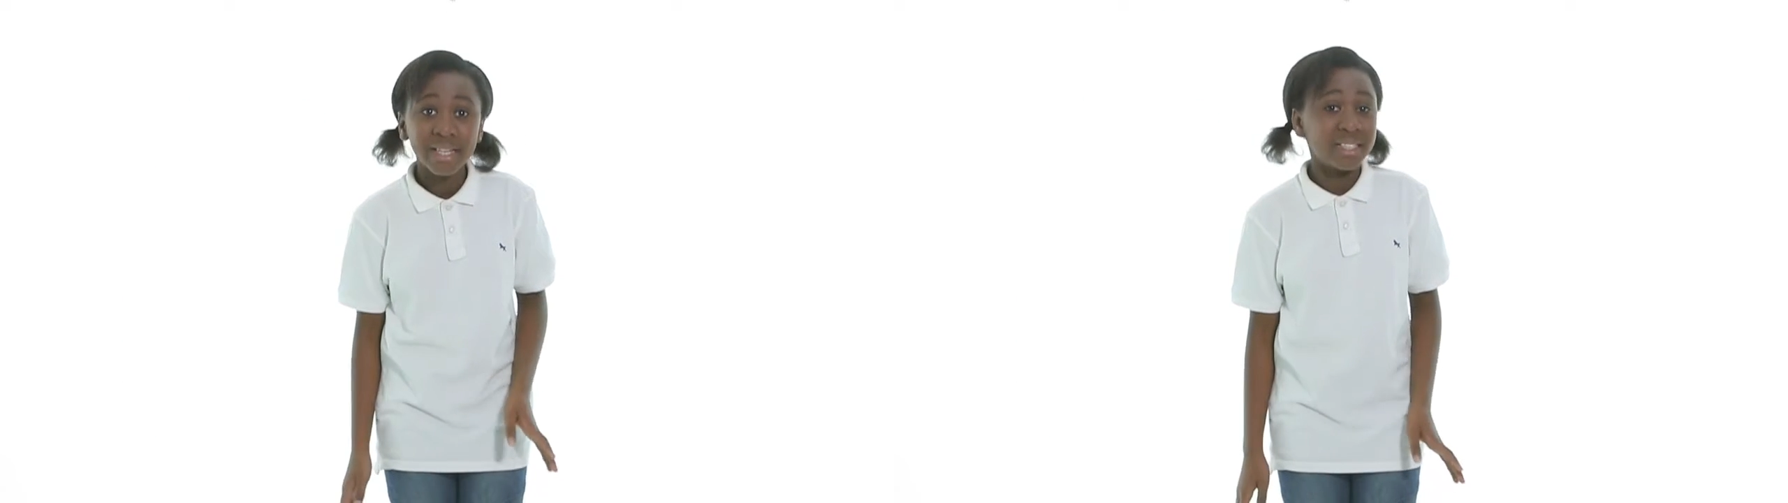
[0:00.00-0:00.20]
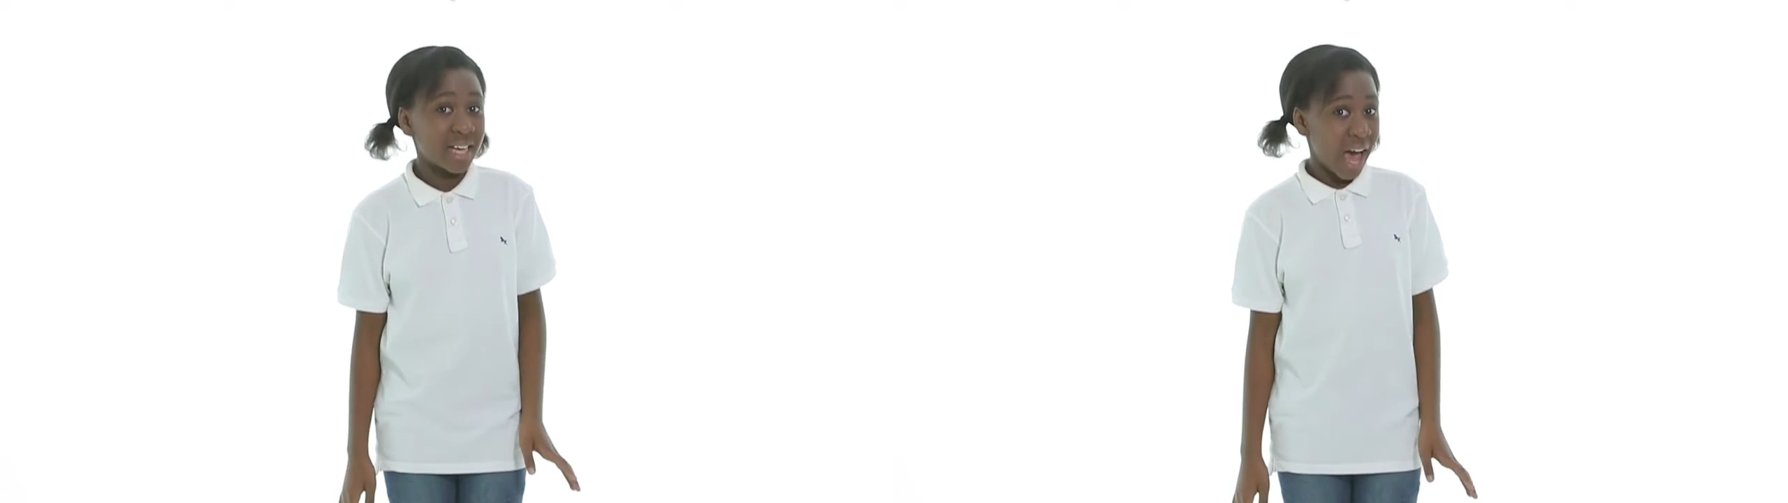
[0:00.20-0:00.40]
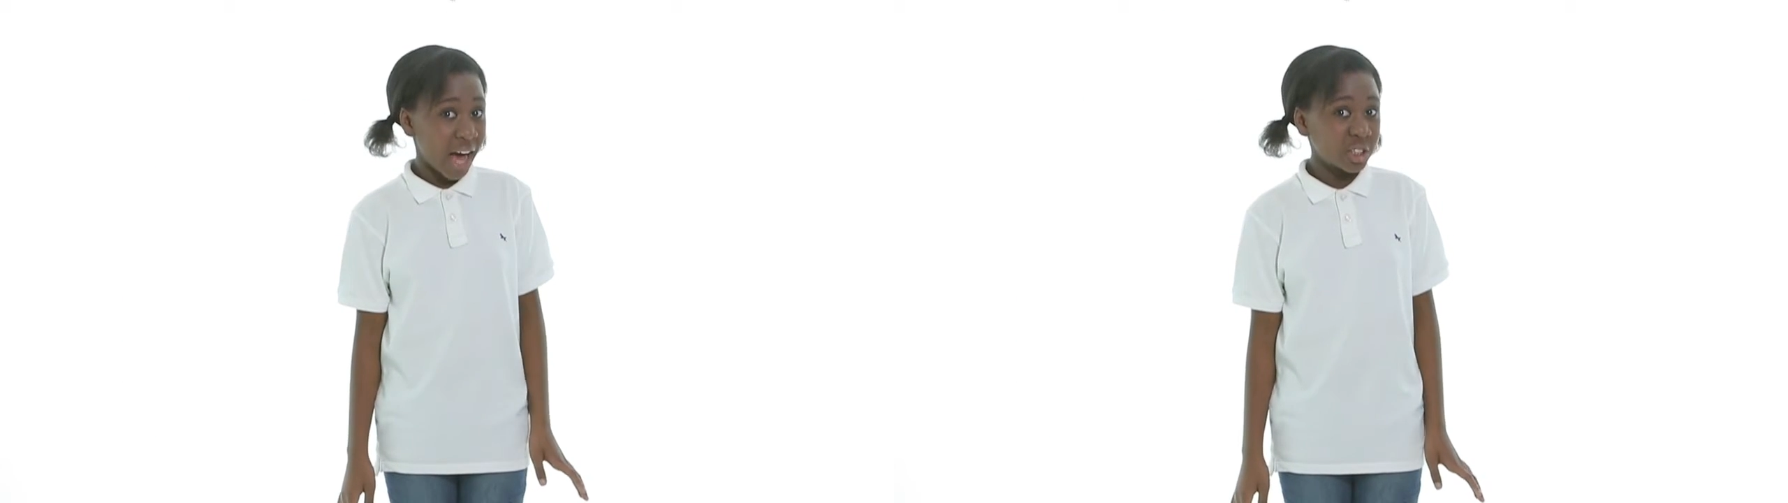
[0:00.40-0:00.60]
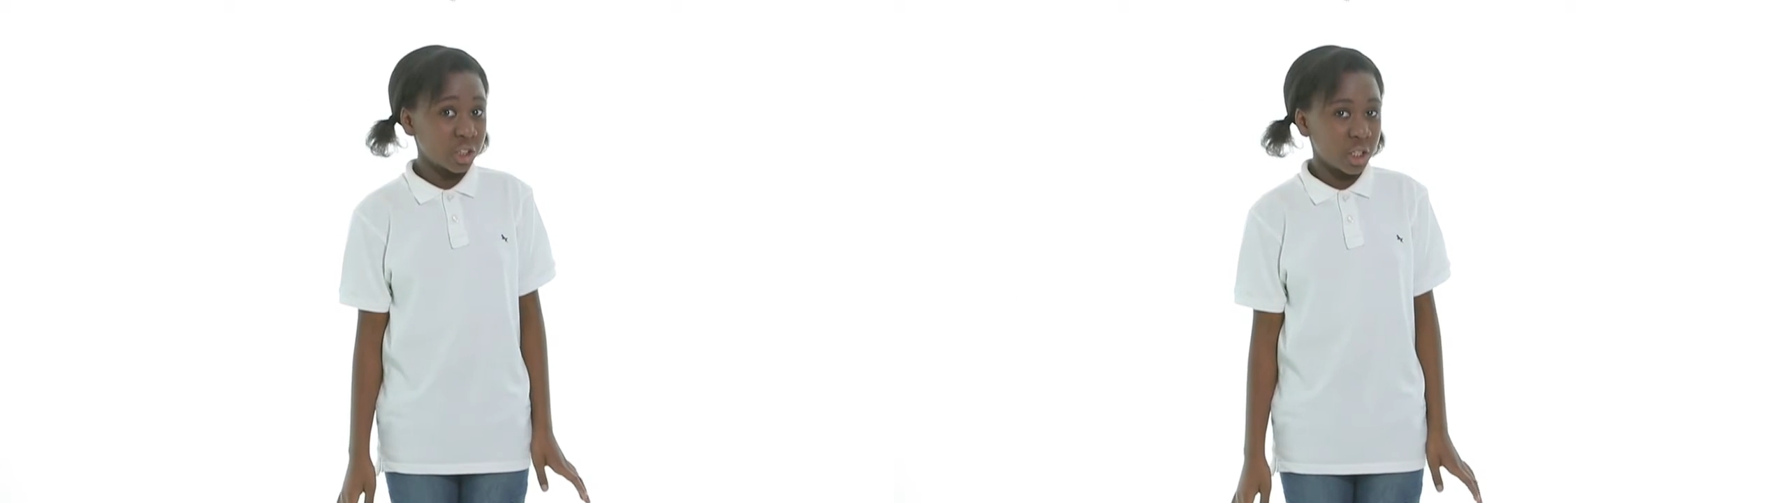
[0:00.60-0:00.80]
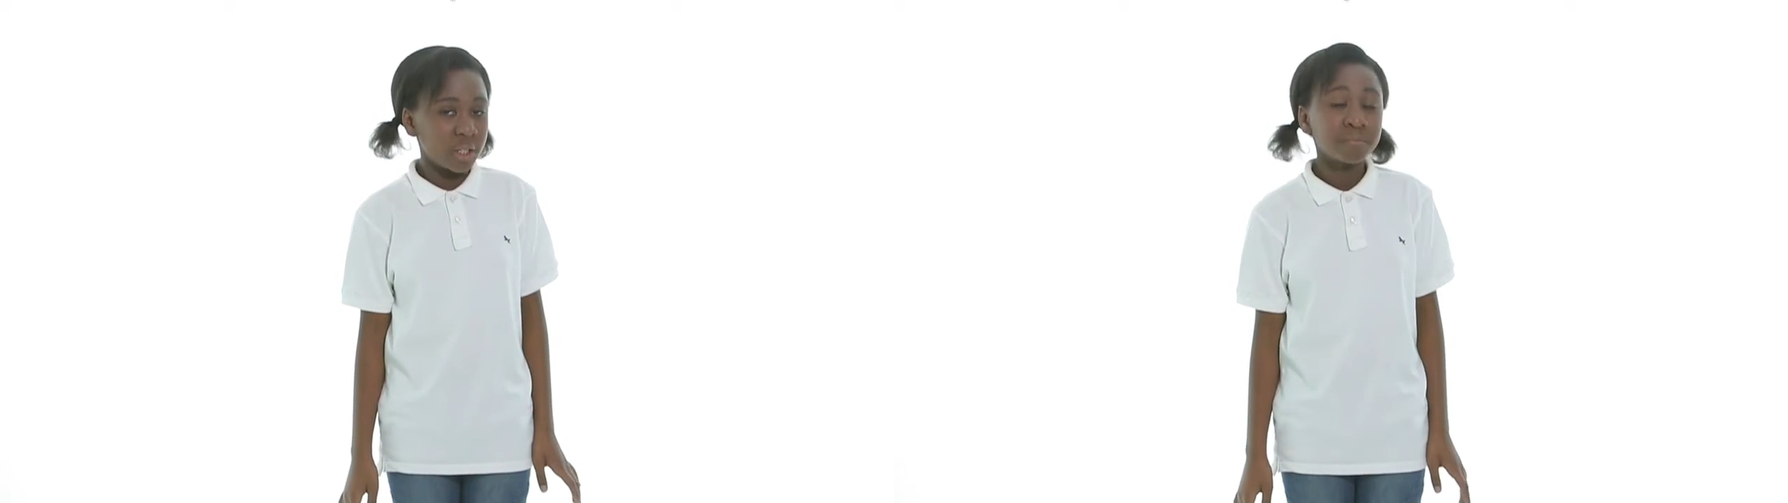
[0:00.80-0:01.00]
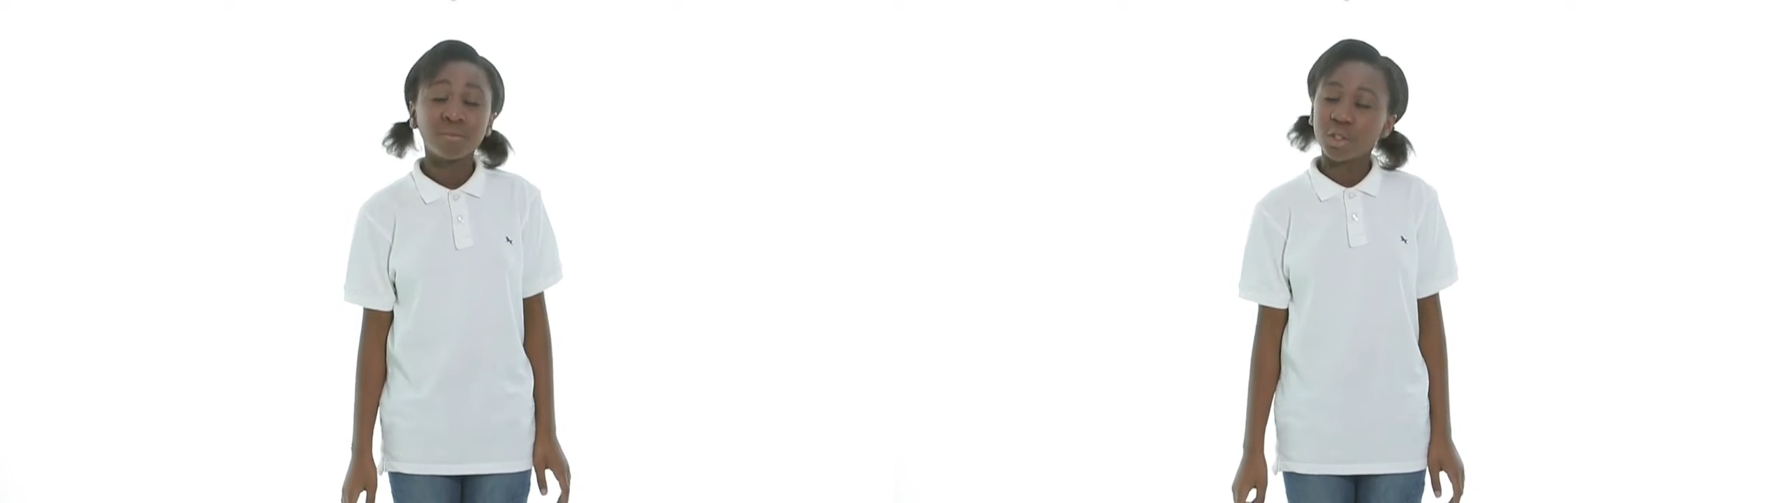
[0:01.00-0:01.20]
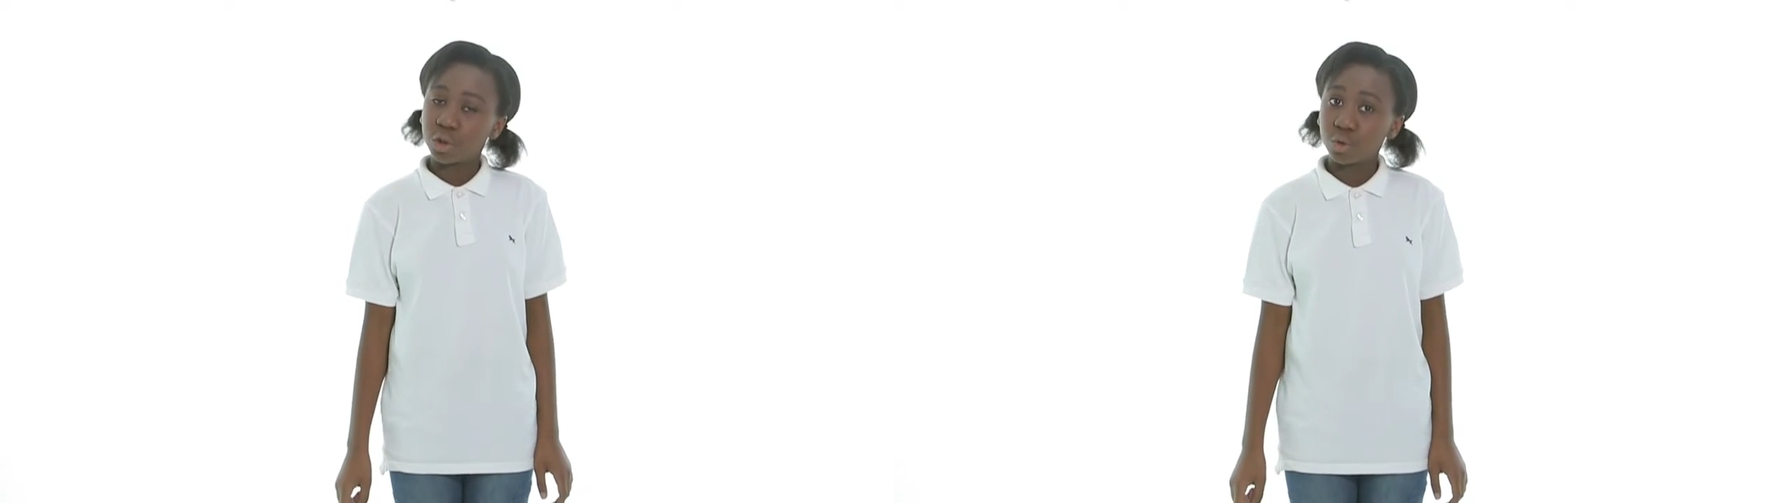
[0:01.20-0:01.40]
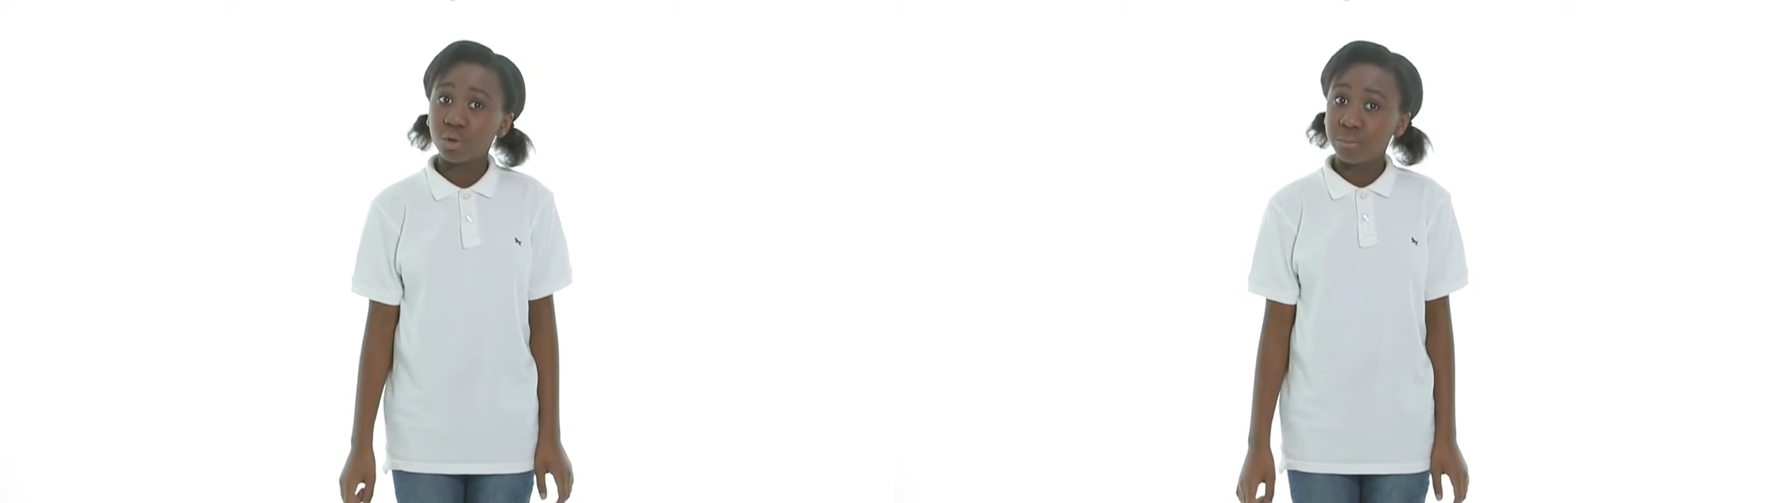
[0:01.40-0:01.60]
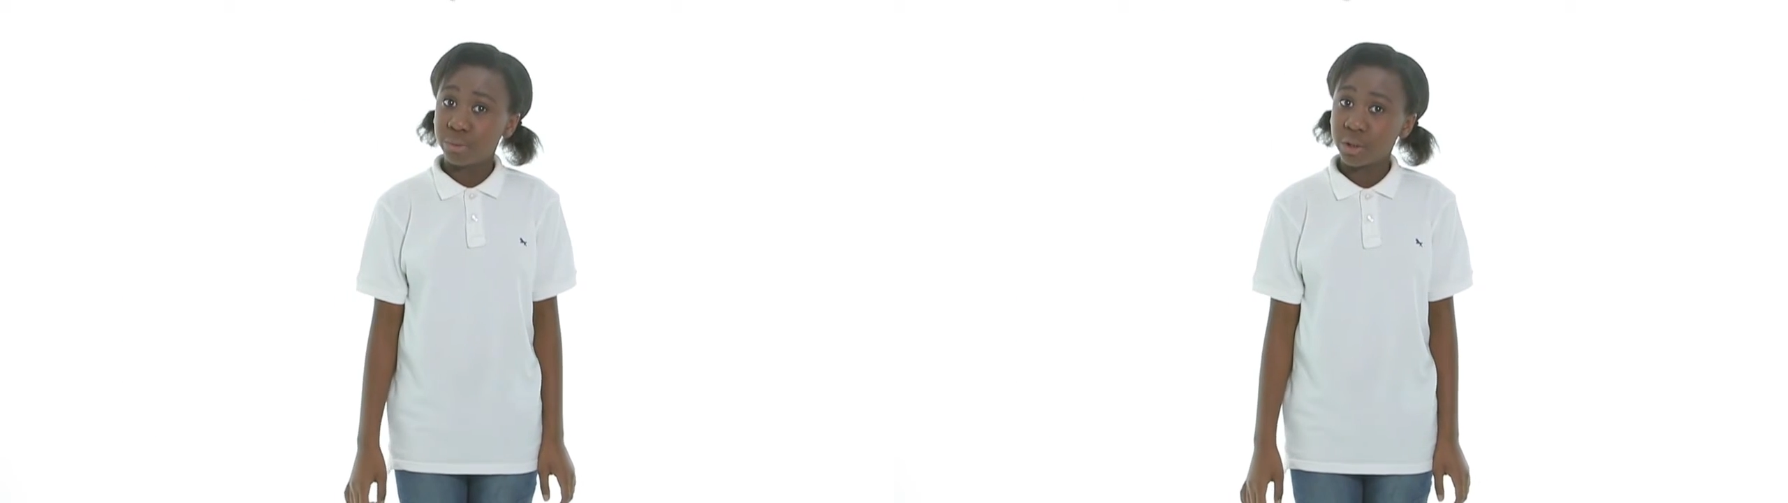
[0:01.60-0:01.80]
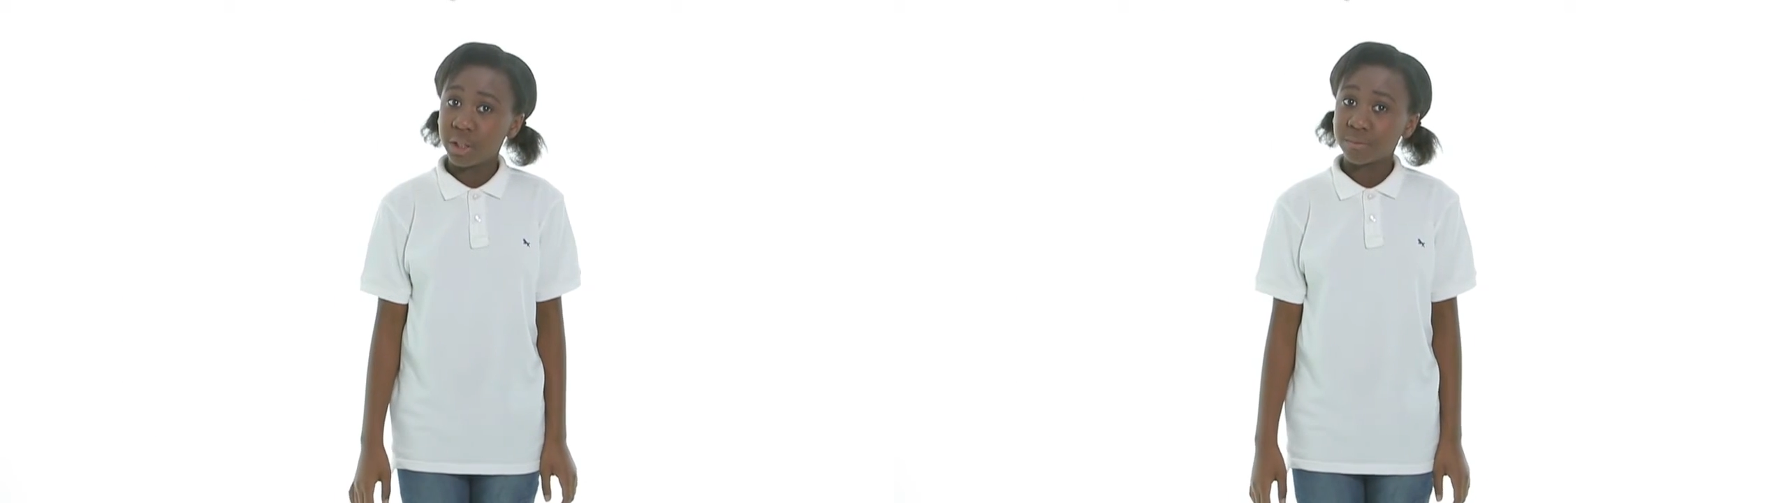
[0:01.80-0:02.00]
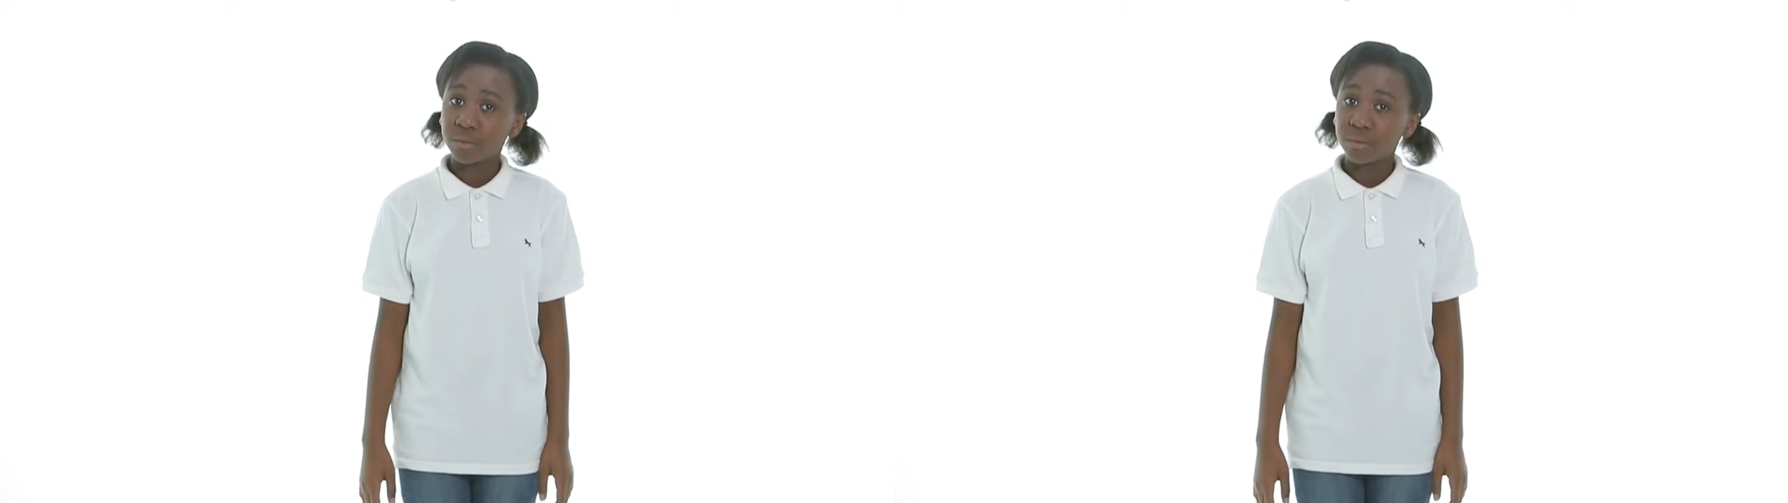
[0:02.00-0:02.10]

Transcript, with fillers: is actually the school bully.